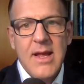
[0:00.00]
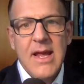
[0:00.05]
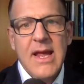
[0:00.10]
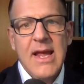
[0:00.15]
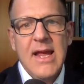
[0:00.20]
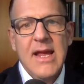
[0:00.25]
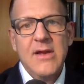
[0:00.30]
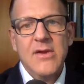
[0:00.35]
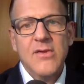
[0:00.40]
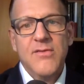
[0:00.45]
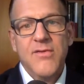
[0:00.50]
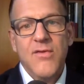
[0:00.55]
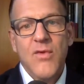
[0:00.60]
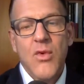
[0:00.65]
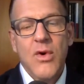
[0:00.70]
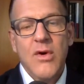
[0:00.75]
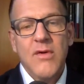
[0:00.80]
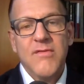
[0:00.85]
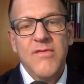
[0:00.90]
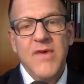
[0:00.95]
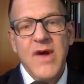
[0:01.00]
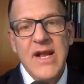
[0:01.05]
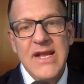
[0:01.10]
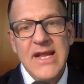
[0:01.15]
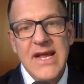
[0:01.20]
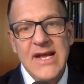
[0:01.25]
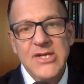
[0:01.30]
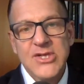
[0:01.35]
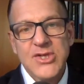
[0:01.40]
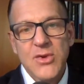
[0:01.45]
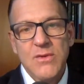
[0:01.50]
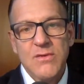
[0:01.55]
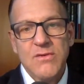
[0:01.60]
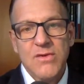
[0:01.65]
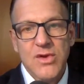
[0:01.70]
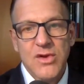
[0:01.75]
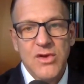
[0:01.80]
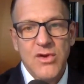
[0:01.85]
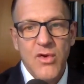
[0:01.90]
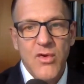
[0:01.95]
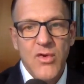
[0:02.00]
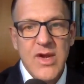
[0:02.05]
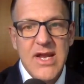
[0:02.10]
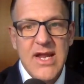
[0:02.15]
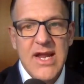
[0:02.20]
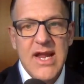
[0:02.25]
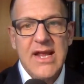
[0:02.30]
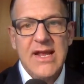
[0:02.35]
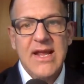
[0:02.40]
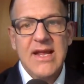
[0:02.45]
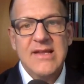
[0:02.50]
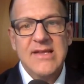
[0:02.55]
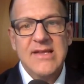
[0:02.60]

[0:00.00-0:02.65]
and for financial security in a